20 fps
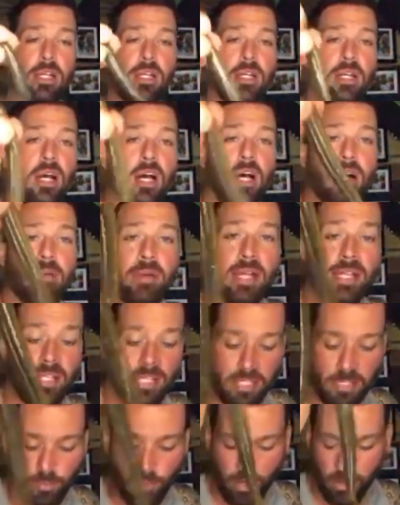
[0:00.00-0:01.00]
And this
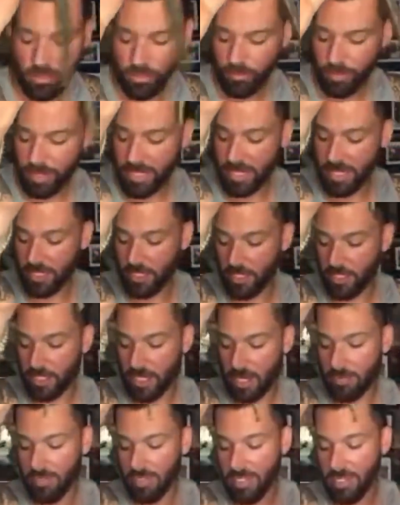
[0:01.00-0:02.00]
is what, a 3-inch, I
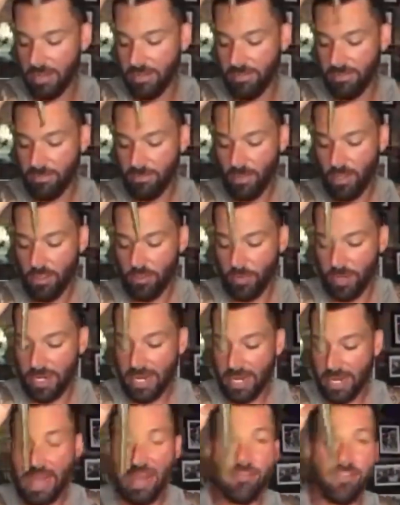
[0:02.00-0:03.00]
believe,
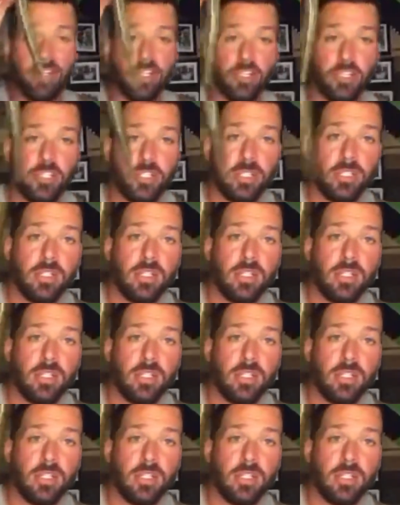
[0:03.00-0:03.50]
3.5 inch.